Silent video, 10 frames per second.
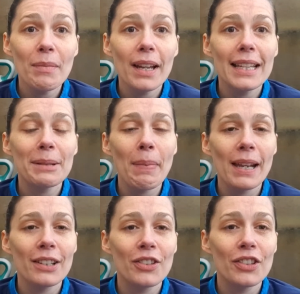It's
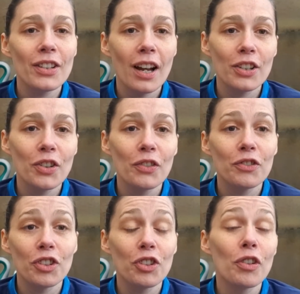better to start off
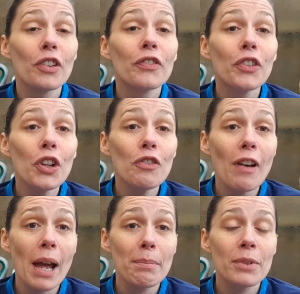just doing a few
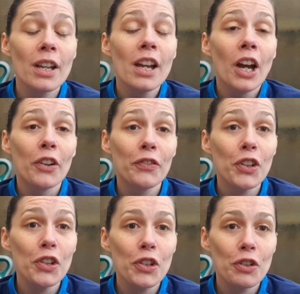reps, a
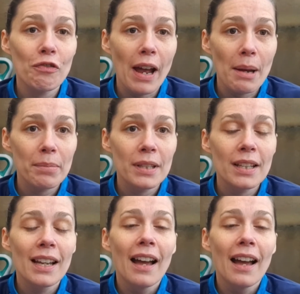few good reps,